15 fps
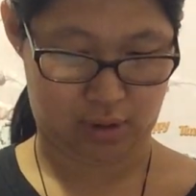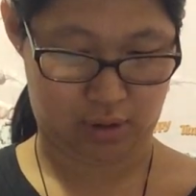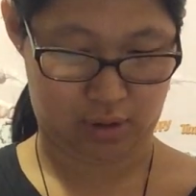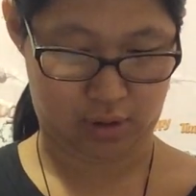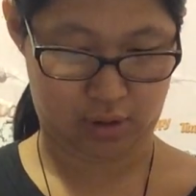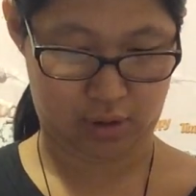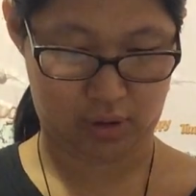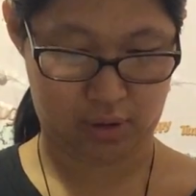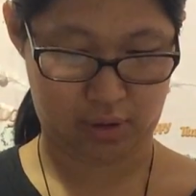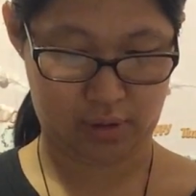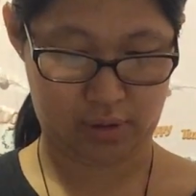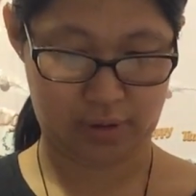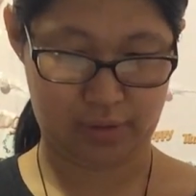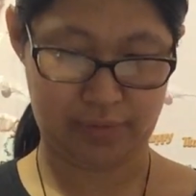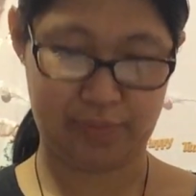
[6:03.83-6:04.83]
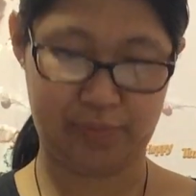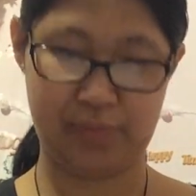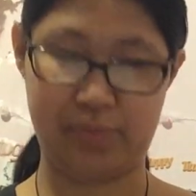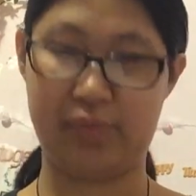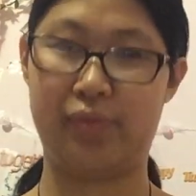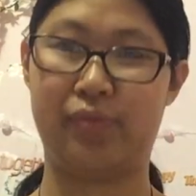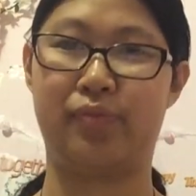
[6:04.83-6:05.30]
And
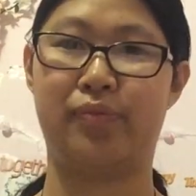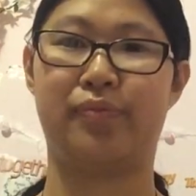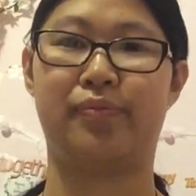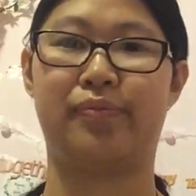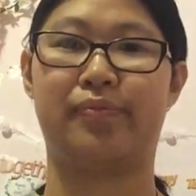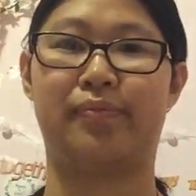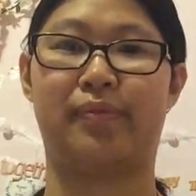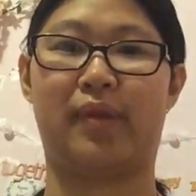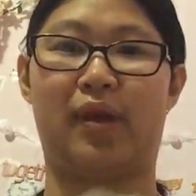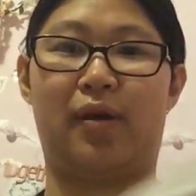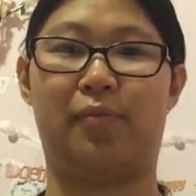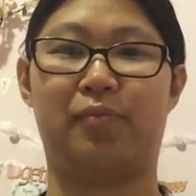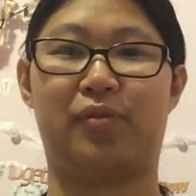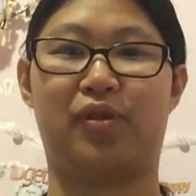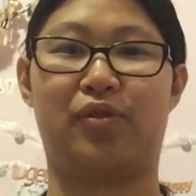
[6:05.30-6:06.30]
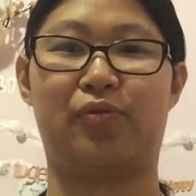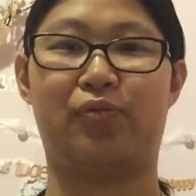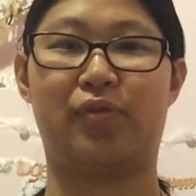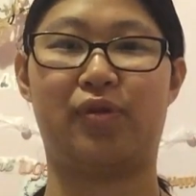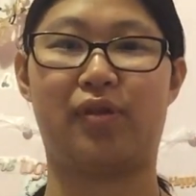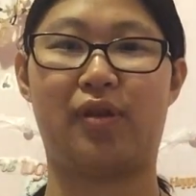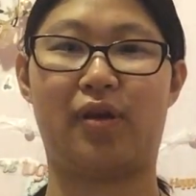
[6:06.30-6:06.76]
I'm done
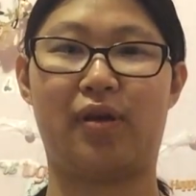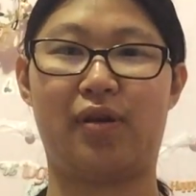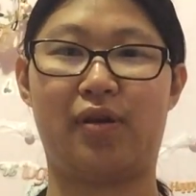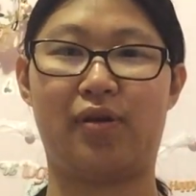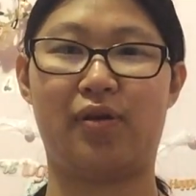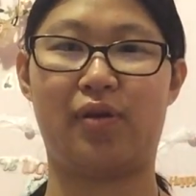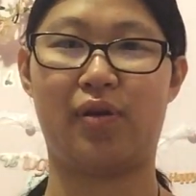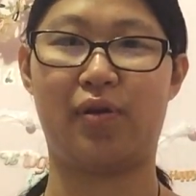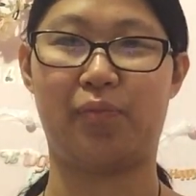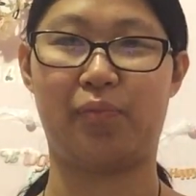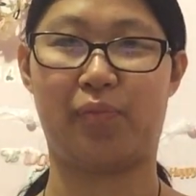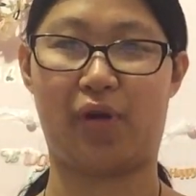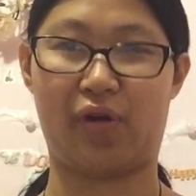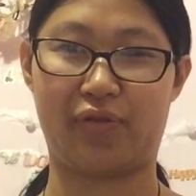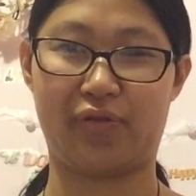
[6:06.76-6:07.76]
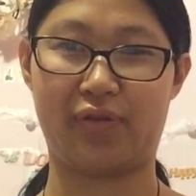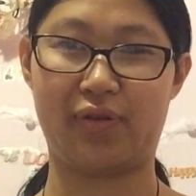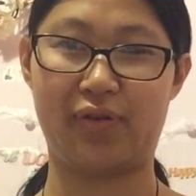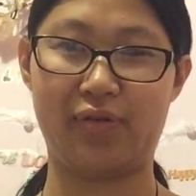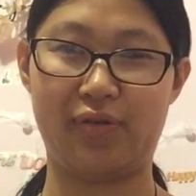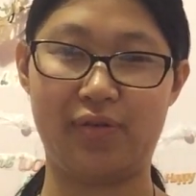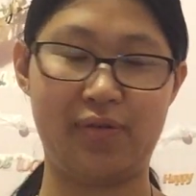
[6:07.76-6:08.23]
with the
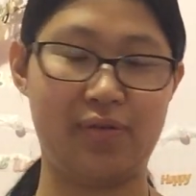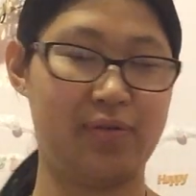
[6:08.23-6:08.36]
embossing.